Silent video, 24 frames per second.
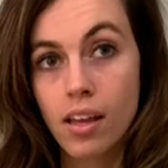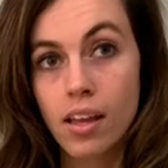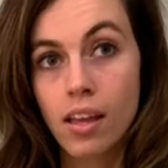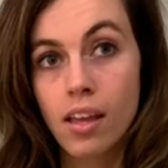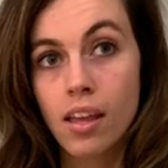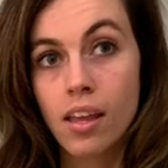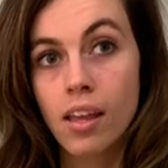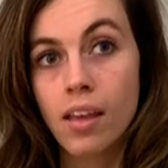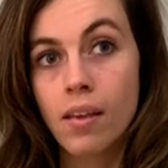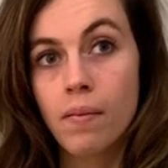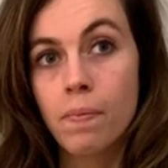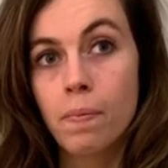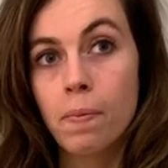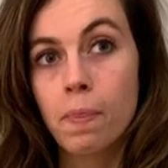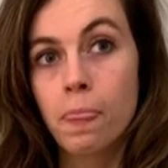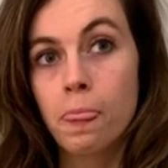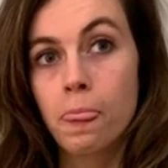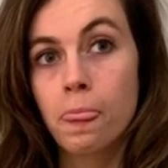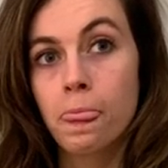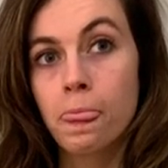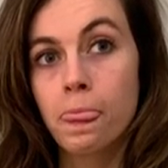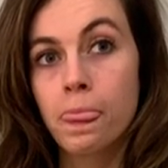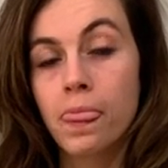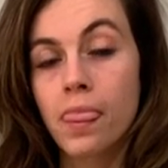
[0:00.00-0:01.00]

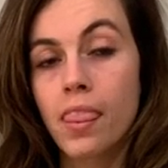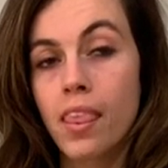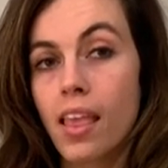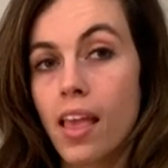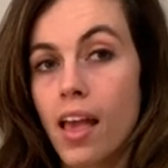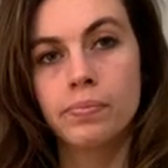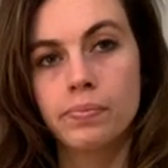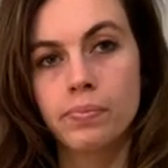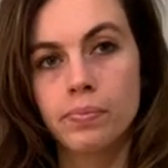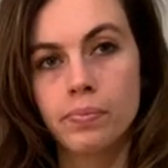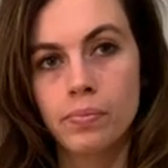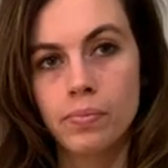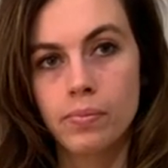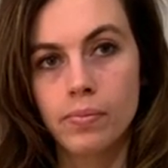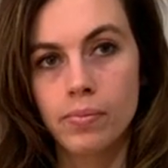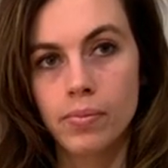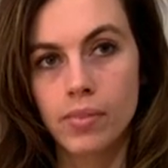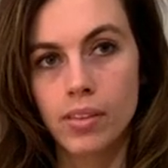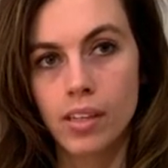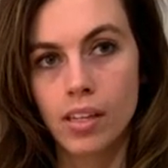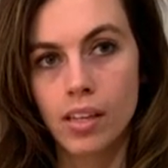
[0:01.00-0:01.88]
(silence)